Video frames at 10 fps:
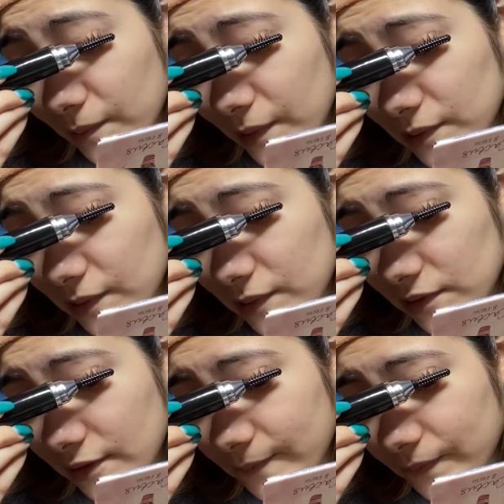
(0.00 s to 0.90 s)
better
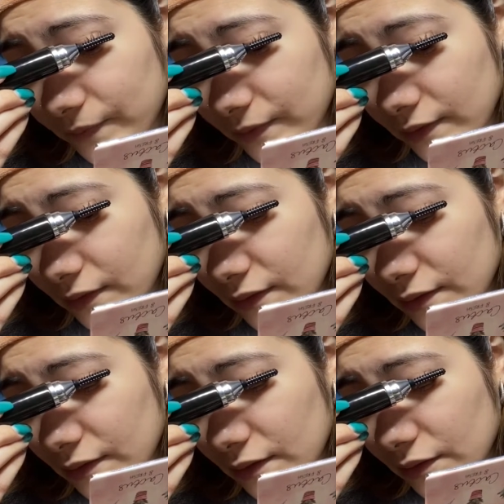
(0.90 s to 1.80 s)

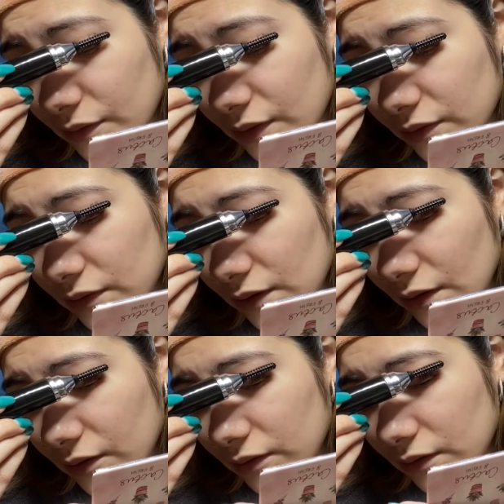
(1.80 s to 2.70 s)
than the
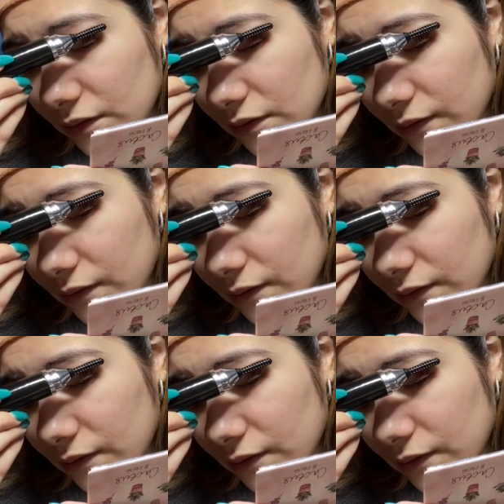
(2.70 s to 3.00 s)
other.